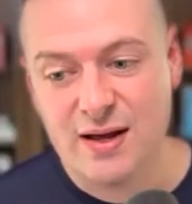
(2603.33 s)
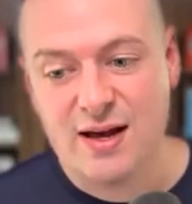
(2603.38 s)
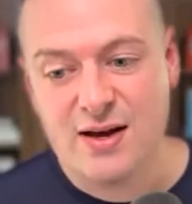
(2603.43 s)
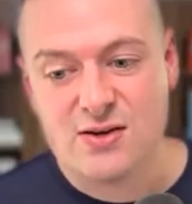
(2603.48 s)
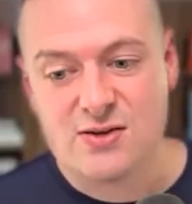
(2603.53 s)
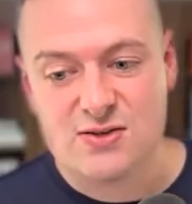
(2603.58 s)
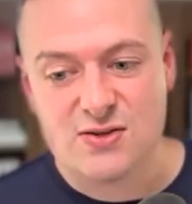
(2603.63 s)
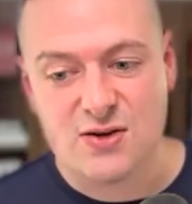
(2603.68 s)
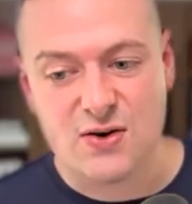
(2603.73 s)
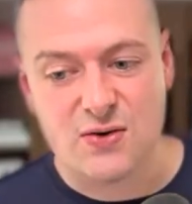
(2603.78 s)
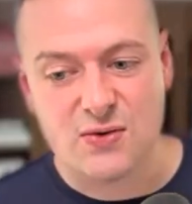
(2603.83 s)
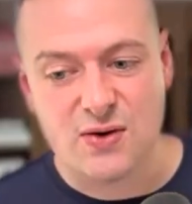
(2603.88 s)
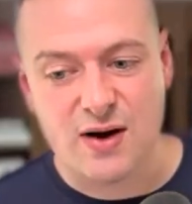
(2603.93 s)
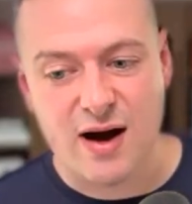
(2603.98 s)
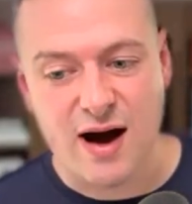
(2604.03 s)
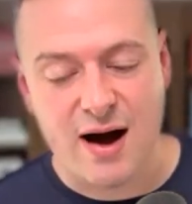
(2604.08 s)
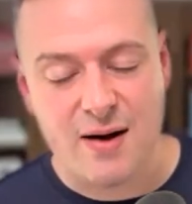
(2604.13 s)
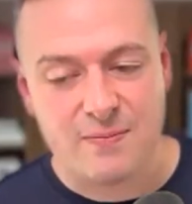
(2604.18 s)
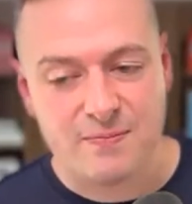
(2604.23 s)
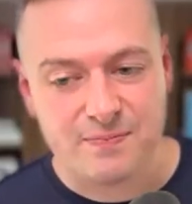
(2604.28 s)
So
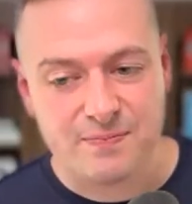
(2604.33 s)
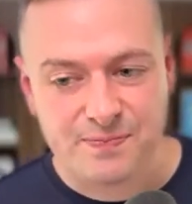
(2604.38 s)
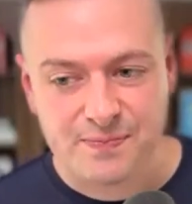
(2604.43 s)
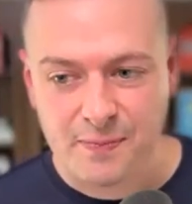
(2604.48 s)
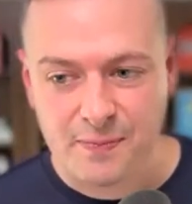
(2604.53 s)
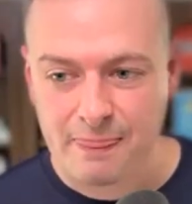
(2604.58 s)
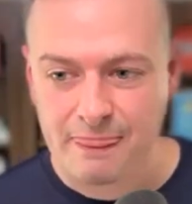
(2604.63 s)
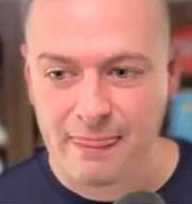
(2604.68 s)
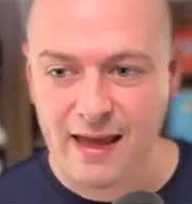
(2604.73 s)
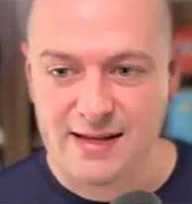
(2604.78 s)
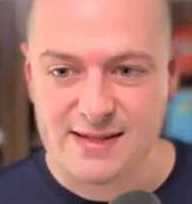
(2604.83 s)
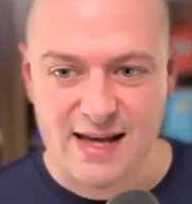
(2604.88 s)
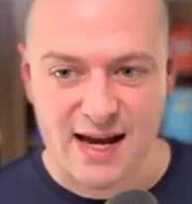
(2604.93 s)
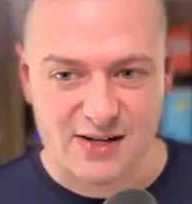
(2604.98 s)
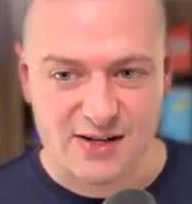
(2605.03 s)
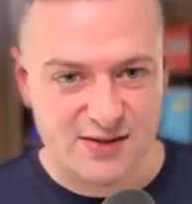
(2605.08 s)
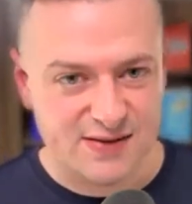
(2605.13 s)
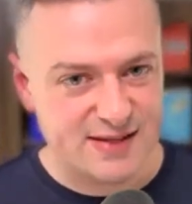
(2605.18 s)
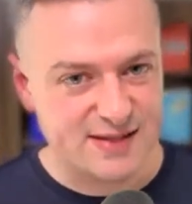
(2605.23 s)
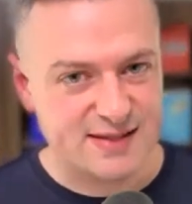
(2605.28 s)
it's
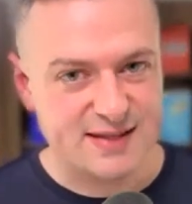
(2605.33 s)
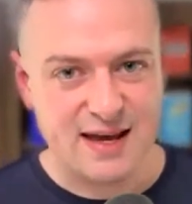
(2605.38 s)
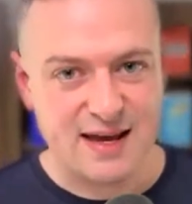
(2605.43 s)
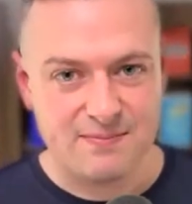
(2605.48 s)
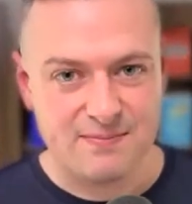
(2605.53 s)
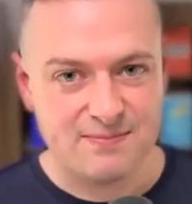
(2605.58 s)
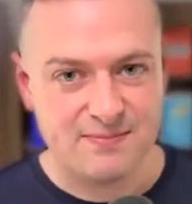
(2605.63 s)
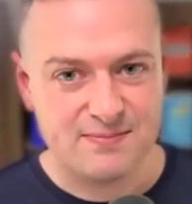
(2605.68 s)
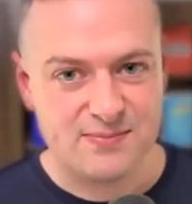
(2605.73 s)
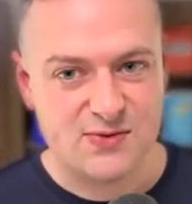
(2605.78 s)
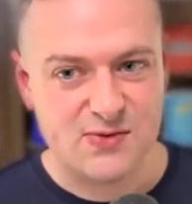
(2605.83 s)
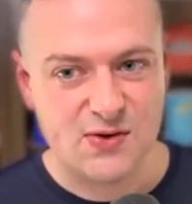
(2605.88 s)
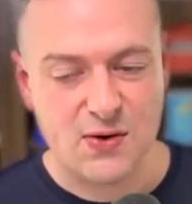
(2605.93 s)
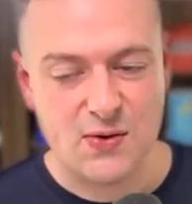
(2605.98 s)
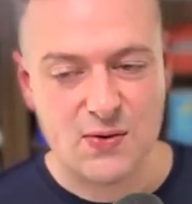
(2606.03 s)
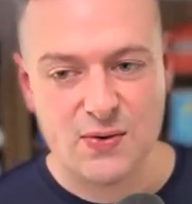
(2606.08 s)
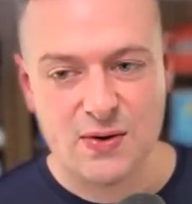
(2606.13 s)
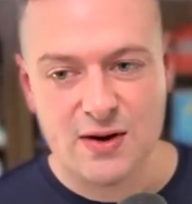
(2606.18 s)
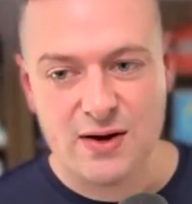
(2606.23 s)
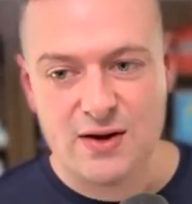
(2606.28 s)
actually the same.
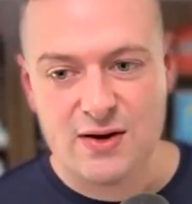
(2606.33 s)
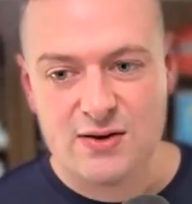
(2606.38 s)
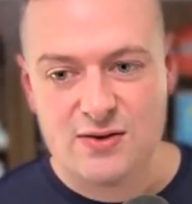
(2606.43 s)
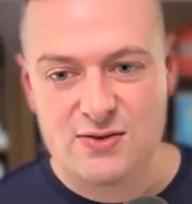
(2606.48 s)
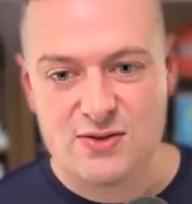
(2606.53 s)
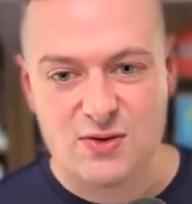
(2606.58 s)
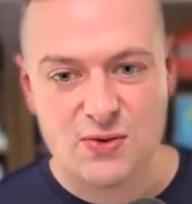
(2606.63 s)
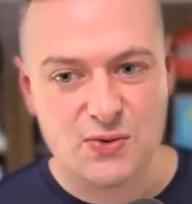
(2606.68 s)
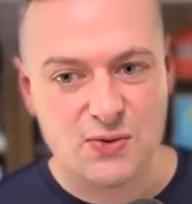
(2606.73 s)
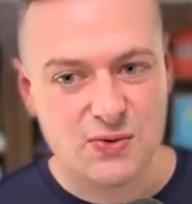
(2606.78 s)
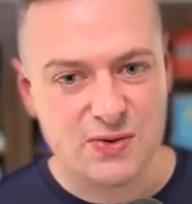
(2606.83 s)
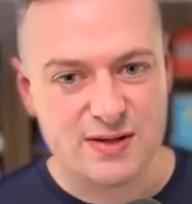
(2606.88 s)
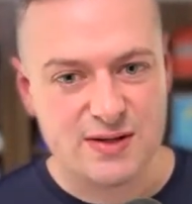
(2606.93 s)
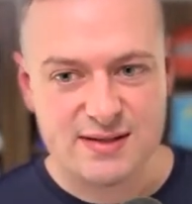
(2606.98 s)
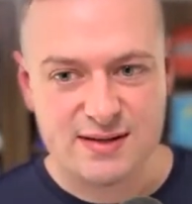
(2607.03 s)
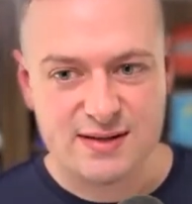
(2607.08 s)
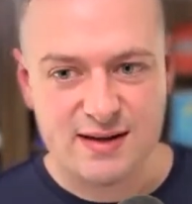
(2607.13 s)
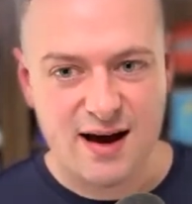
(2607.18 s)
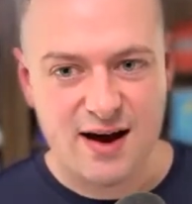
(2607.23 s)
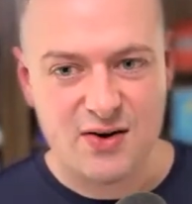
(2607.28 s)
So school is
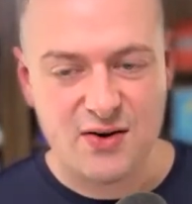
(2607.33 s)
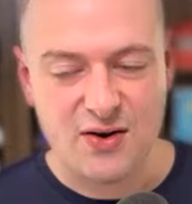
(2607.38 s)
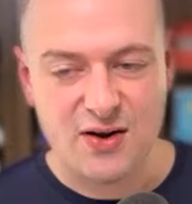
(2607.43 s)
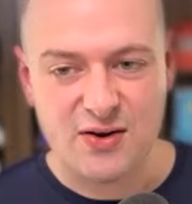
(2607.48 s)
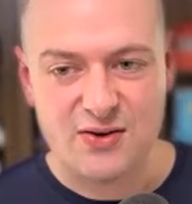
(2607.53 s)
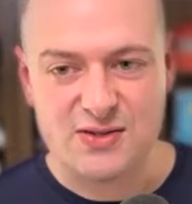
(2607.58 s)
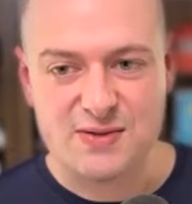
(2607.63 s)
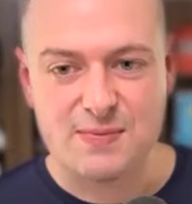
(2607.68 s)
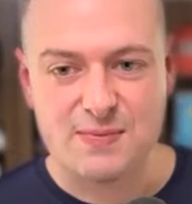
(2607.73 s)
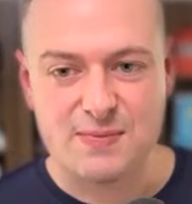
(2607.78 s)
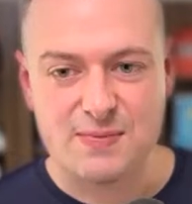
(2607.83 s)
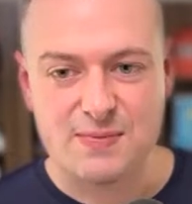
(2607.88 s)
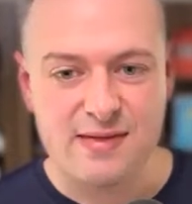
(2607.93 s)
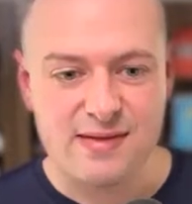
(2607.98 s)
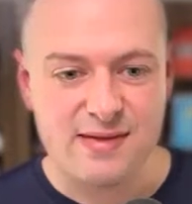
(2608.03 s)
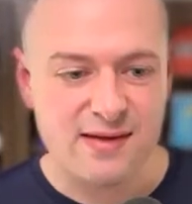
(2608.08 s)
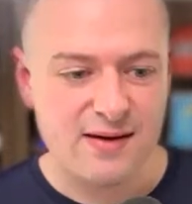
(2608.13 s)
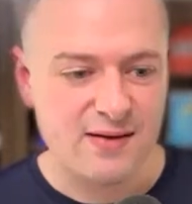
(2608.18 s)
$100 a month.